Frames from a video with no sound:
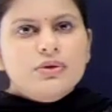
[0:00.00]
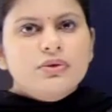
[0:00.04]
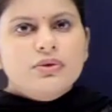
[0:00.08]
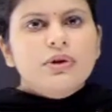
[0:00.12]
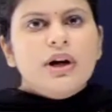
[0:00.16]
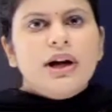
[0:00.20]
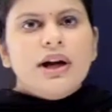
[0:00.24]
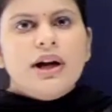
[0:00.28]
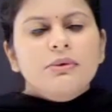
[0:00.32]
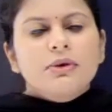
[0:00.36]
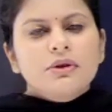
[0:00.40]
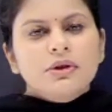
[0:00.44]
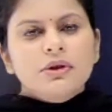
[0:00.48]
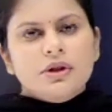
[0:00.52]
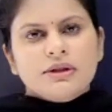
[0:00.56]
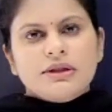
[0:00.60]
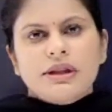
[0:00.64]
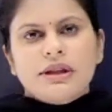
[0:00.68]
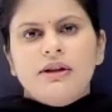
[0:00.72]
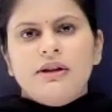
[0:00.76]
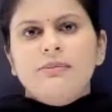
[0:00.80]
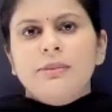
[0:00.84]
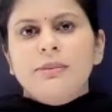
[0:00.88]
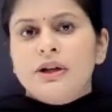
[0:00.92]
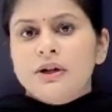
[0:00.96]
to unmute
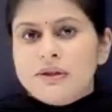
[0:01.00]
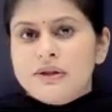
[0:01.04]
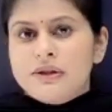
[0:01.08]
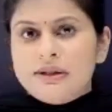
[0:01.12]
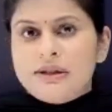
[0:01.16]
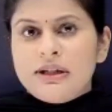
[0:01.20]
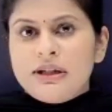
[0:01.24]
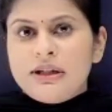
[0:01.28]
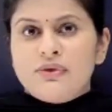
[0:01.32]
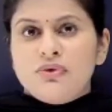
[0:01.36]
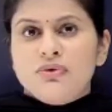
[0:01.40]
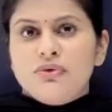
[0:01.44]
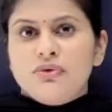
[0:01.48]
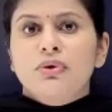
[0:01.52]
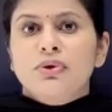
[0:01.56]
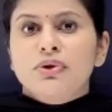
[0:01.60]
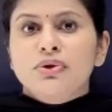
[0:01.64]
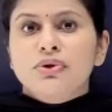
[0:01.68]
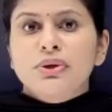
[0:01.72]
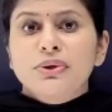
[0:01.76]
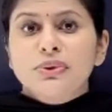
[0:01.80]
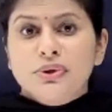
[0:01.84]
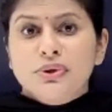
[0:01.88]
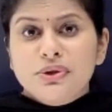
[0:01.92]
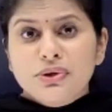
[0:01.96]
yourself because this has to go
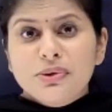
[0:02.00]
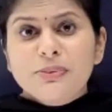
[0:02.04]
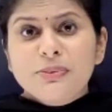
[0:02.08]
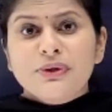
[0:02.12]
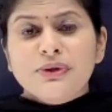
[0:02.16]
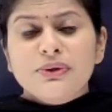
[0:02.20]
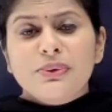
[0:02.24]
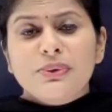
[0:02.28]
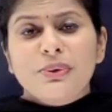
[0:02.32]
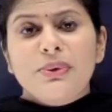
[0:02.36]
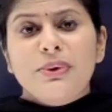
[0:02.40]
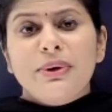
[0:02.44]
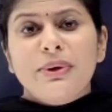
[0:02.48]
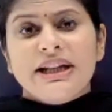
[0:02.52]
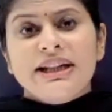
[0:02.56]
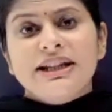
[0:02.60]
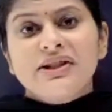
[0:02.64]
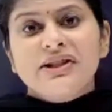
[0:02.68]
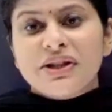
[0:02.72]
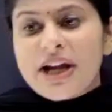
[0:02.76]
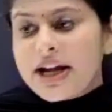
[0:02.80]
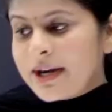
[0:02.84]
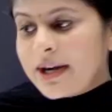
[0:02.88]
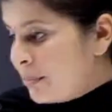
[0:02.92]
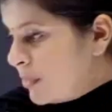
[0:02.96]
to YouTube. So in the
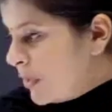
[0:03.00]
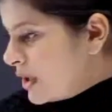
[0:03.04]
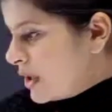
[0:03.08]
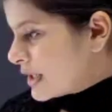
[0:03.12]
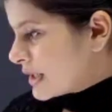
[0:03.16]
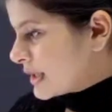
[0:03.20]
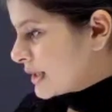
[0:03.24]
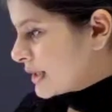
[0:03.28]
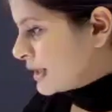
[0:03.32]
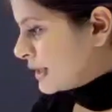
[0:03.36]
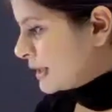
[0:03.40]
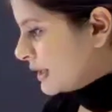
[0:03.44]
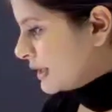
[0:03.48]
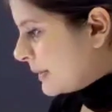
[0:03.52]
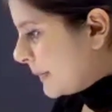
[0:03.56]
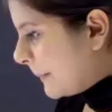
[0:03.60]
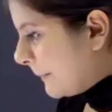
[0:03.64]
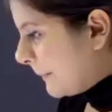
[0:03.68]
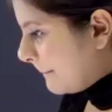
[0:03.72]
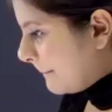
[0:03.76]
chat box,